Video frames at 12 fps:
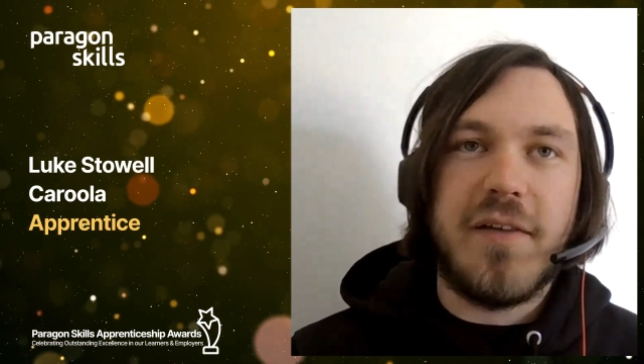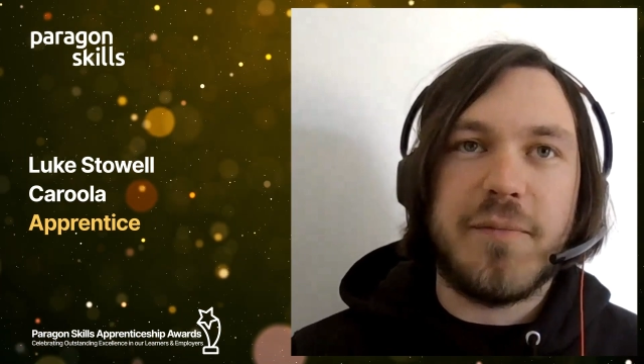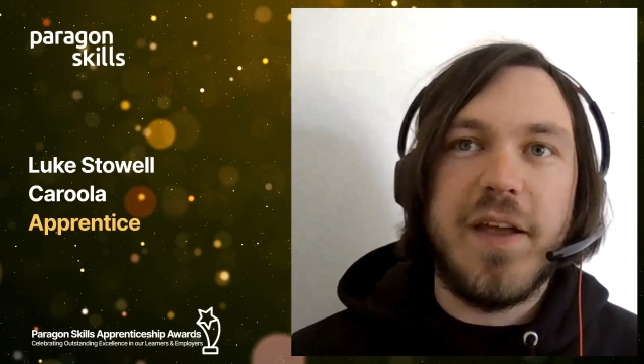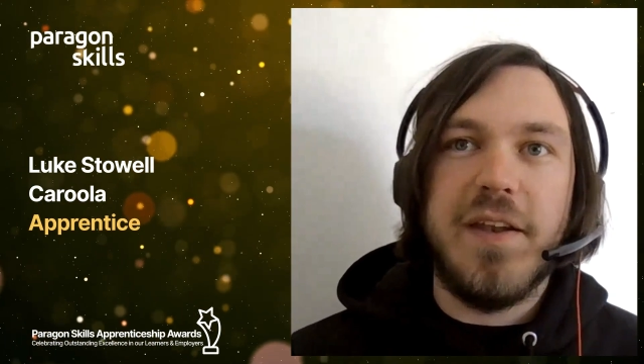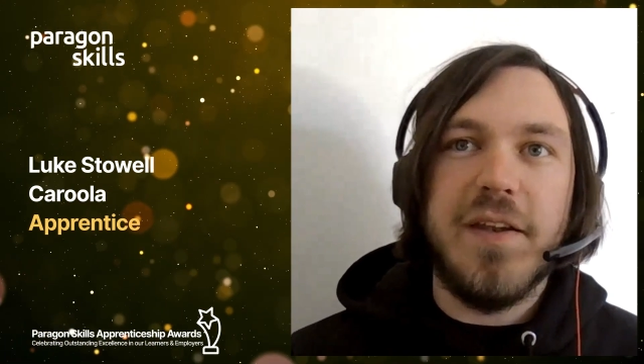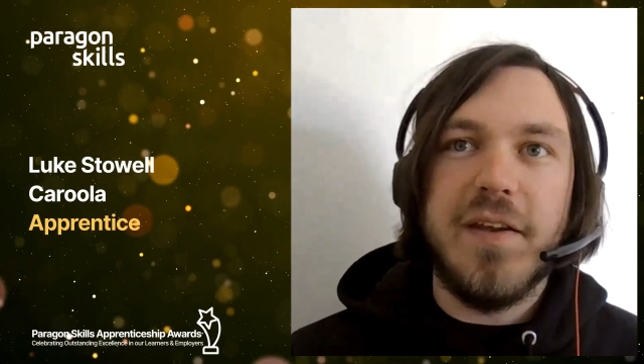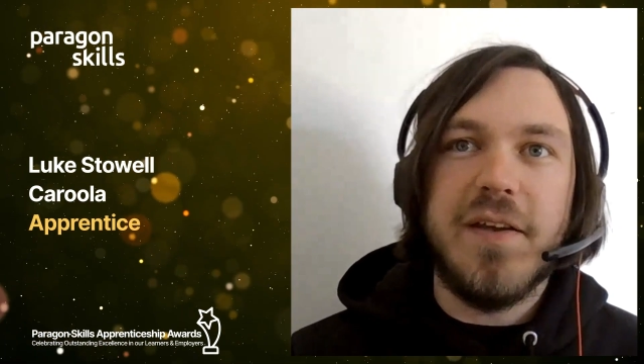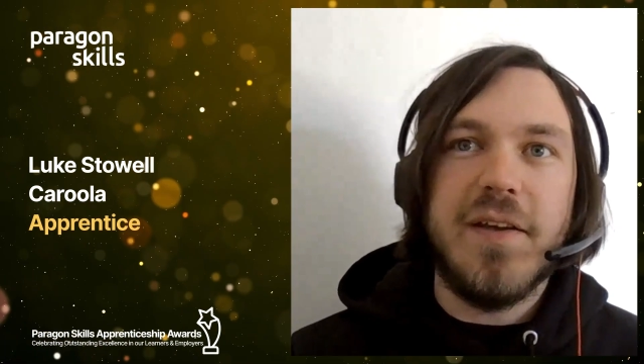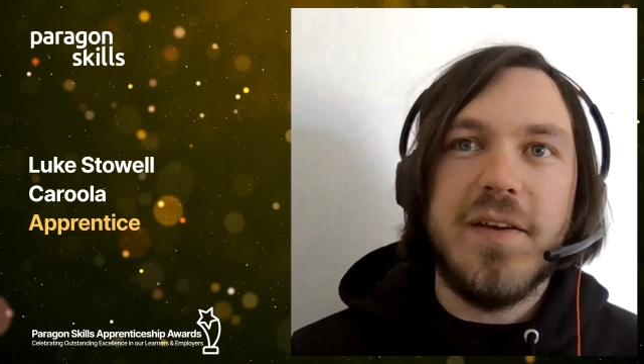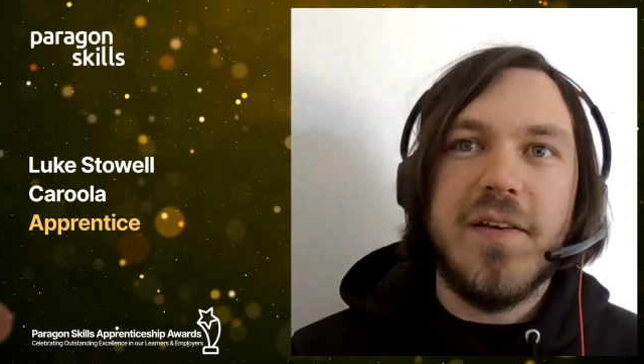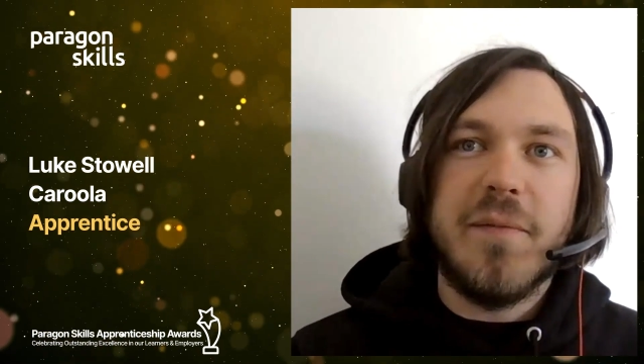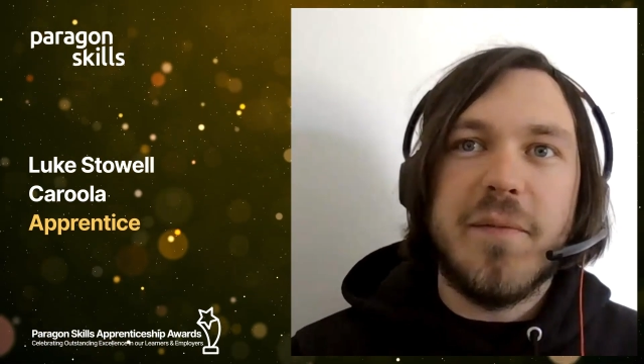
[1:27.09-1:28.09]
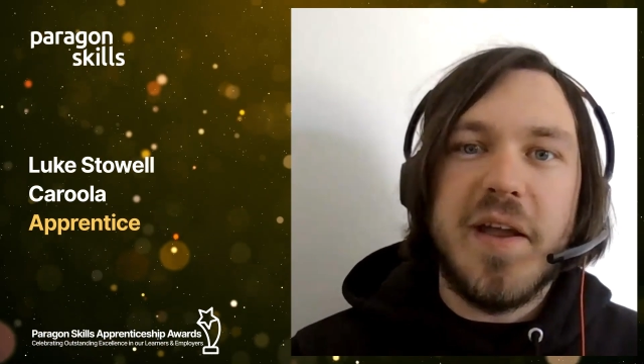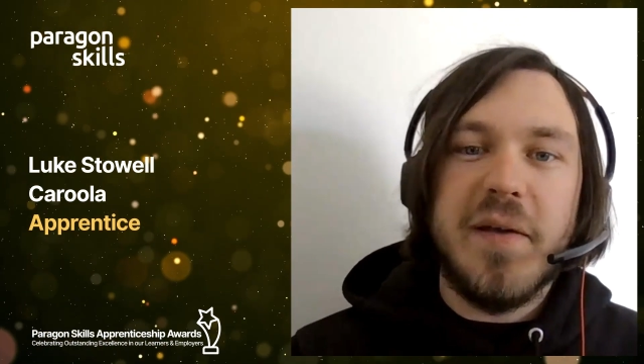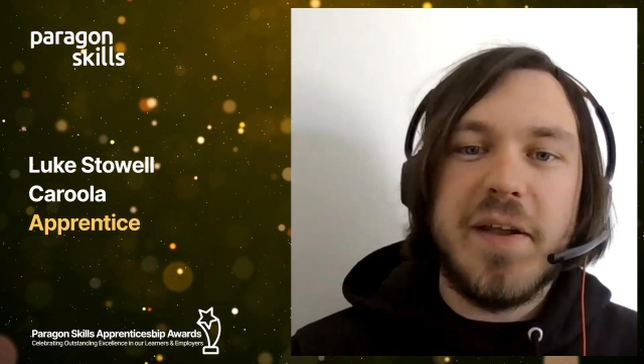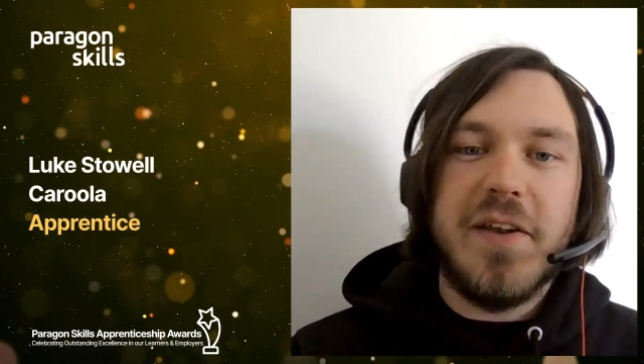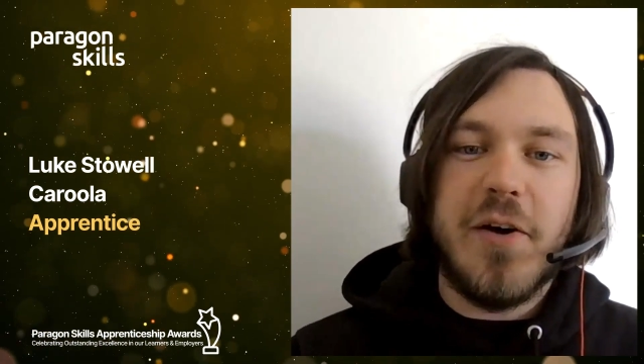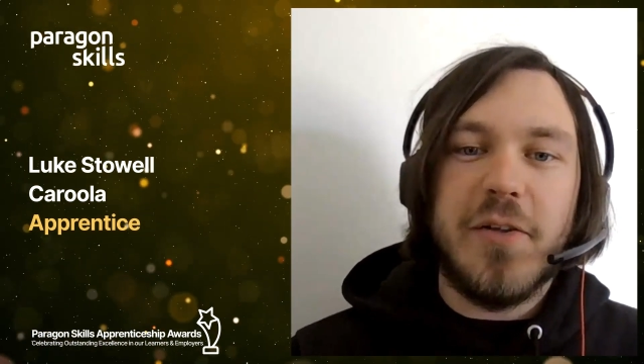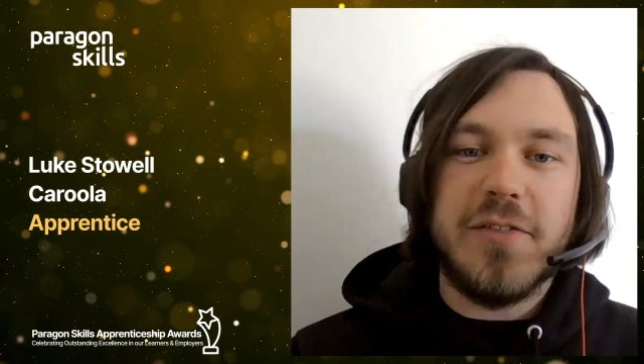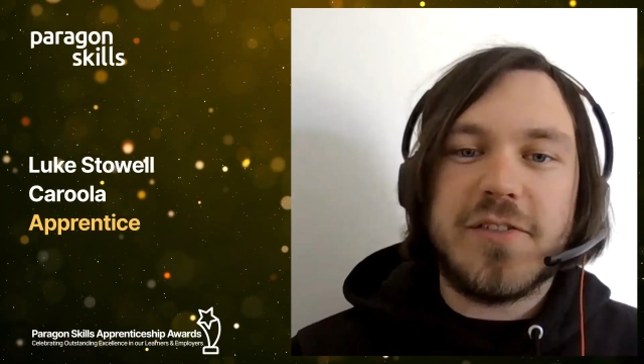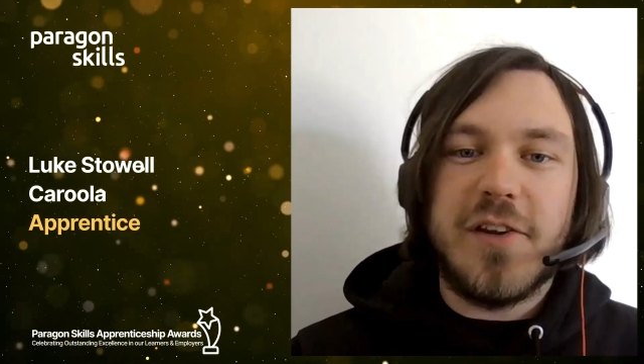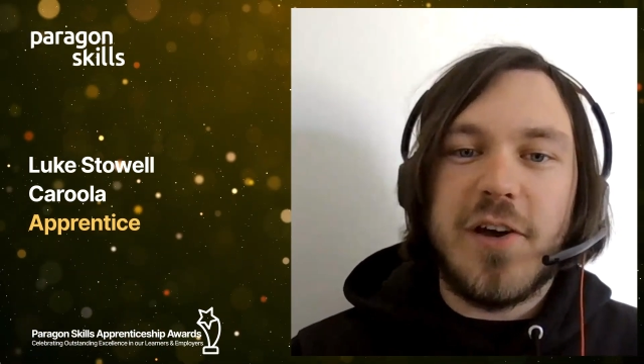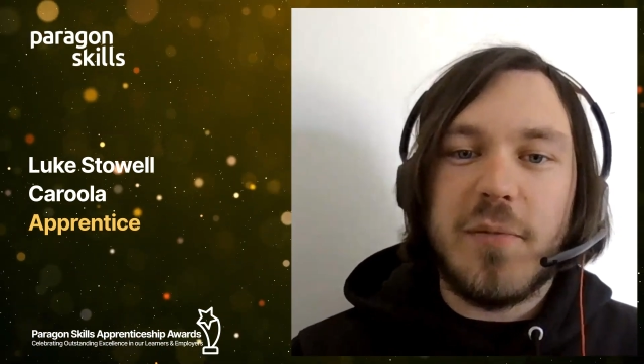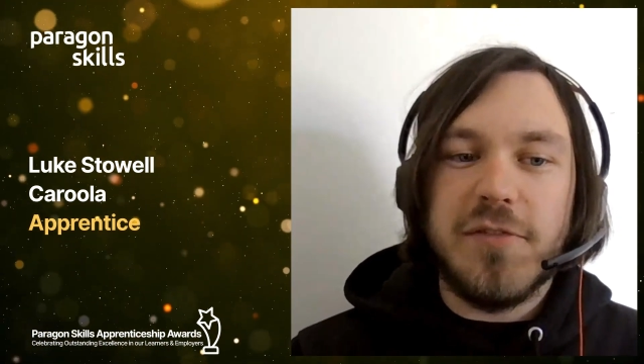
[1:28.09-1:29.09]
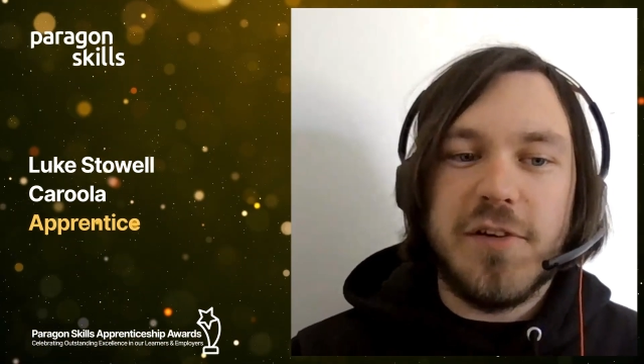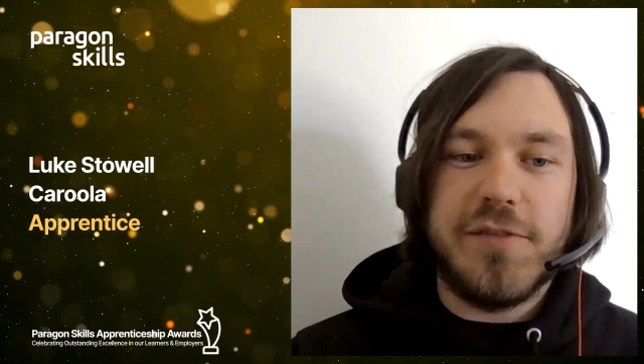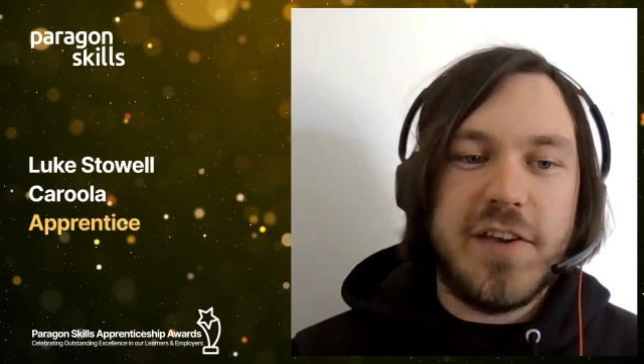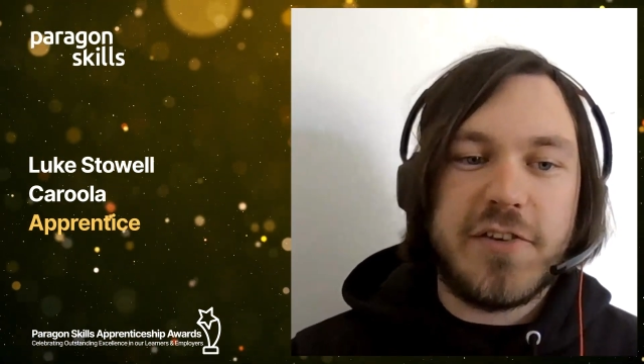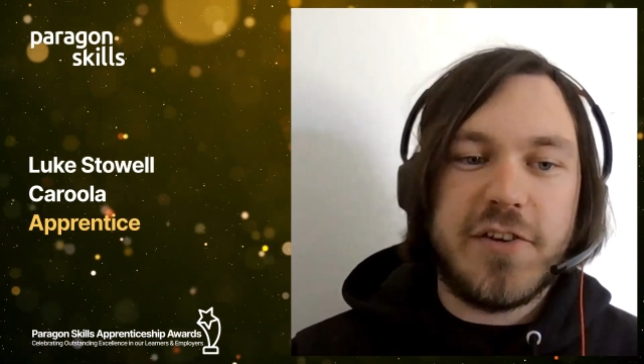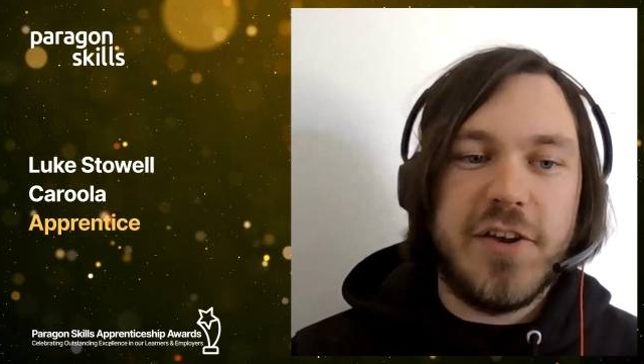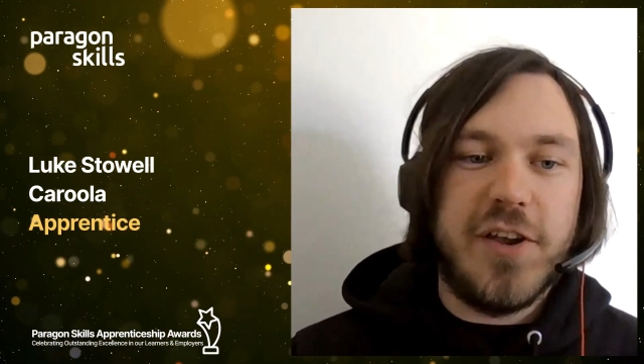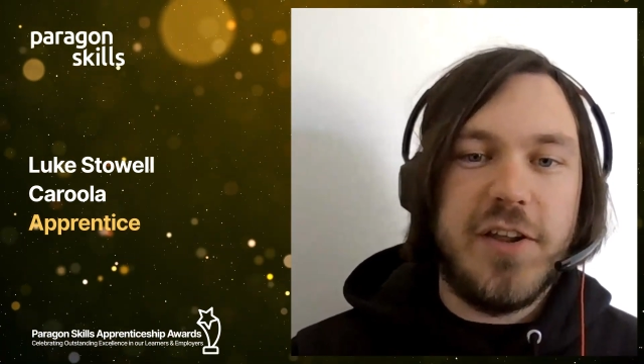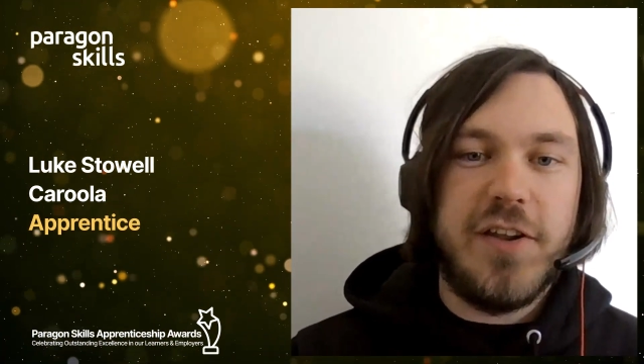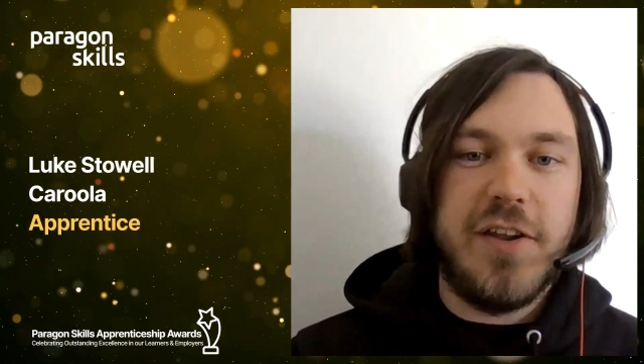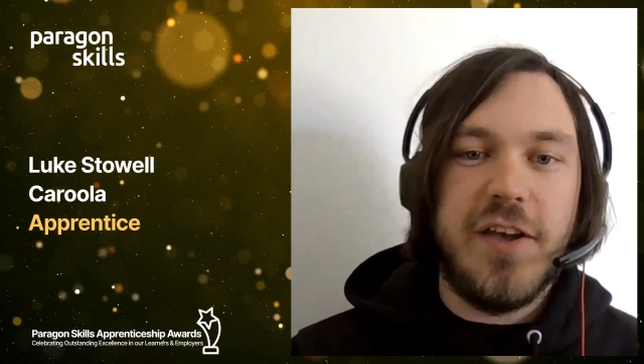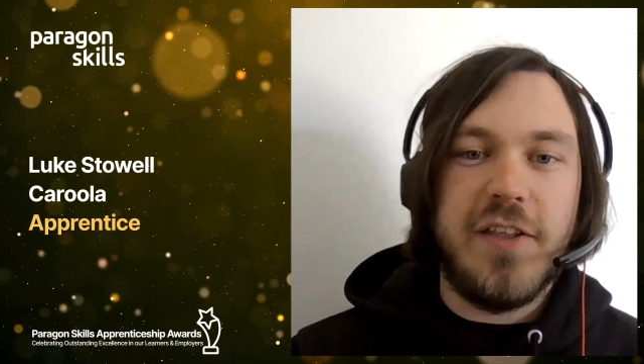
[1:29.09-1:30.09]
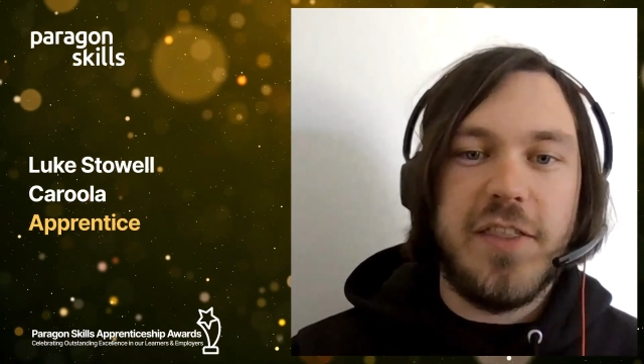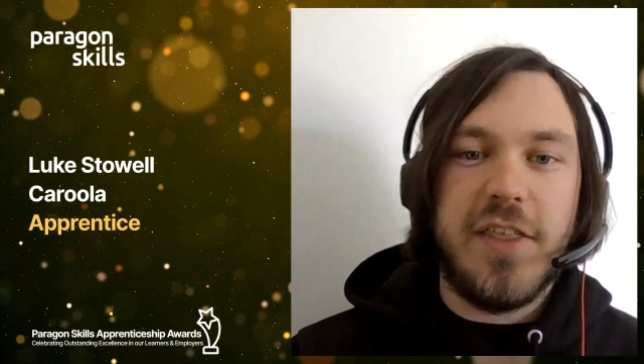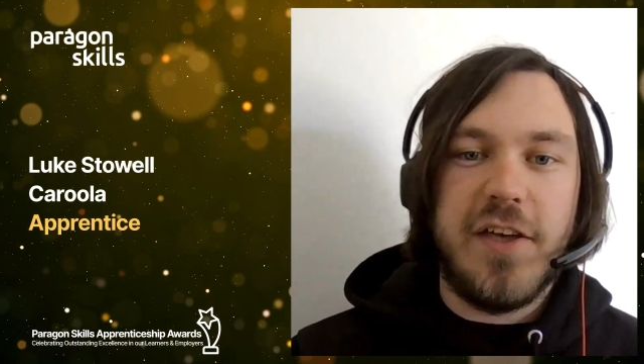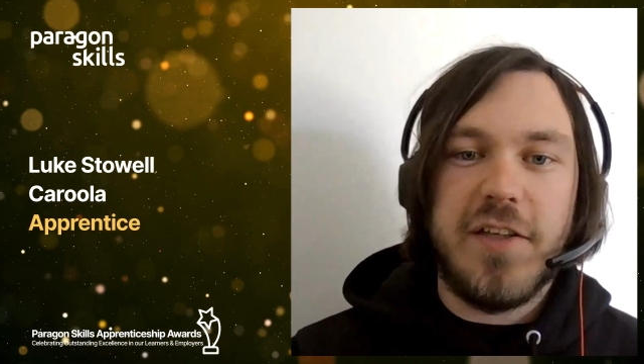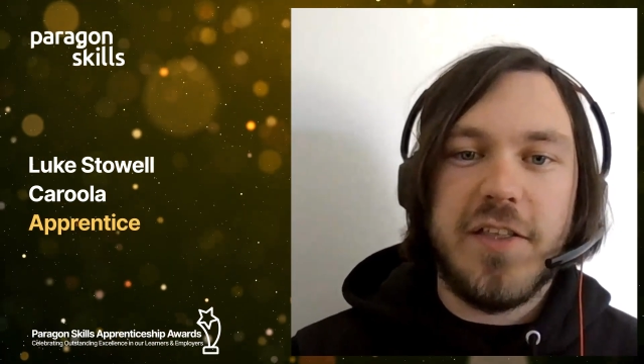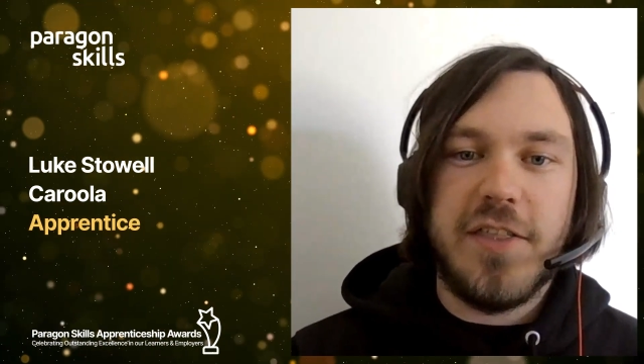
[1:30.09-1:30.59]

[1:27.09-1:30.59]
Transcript: I've been non-stop revision and